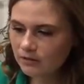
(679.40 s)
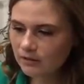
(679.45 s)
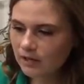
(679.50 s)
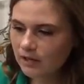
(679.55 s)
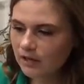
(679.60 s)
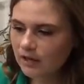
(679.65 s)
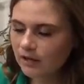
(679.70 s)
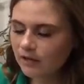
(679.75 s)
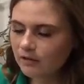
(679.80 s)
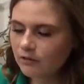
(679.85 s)
uh,
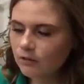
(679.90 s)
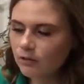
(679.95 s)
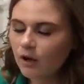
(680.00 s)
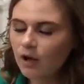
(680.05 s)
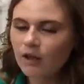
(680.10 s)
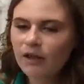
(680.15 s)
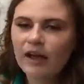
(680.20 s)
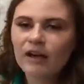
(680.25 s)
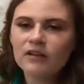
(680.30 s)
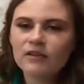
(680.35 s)

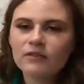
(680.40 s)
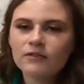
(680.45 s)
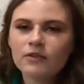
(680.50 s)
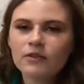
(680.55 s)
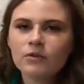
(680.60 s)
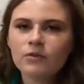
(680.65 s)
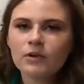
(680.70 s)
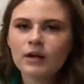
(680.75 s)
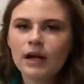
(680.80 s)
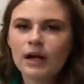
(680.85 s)
crawl out of the
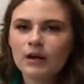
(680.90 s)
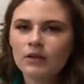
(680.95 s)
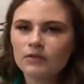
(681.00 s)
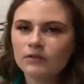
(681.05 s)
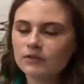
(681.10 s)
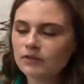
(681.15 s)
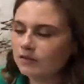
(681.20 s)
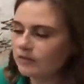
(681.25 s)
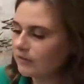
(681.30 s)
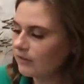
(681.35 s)

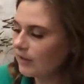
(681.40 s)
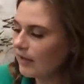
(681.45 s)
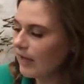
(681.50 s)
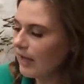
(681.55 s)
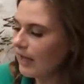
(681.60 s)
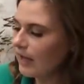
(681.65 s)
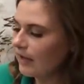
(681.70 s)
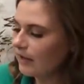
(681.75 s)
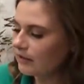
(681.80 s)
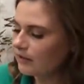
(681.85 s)
ground
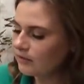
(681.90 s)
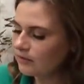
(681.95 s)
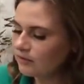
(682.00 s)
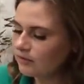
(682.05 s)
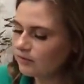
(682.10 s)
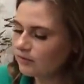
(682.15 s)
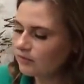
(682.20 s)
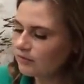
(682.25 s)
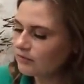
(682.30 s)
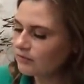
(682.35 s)
and
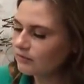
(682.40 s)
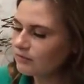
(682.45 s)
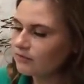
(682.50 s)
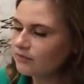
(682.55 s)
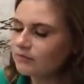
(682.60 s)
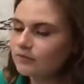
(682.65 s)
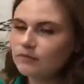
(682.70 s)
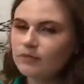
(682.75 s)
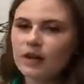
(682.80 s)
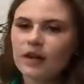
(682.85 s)

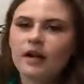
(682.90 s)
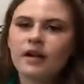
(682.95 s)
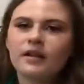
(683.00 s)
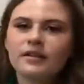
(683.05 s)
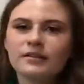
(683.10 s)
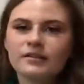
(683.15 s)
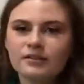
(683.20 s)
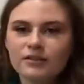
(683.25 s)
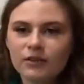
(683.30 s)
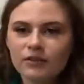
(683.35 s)
uh,
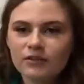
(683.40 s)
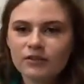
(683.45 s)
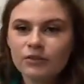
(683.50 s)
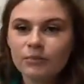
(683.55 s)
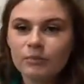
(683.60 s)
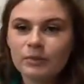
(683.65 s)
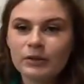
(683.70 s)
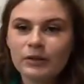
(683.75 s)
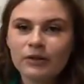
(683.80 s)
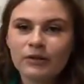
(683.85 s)
start to
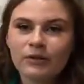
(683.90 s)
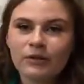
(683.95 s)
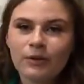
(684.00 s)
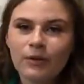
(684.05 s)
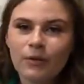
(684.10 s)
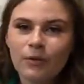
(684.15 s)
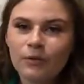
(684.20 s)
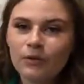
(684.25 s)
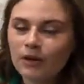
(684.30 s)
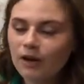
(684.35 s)
build their
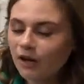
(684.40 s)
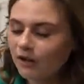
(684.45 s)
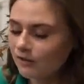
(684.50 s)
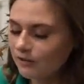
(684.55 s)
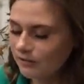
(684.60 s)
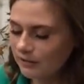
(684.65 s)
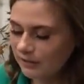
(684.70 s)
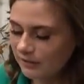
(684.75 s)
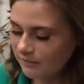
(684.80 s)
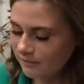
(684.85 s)
own
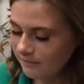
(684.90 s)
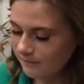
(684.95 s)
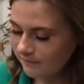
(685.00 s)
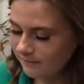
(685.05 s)
colony.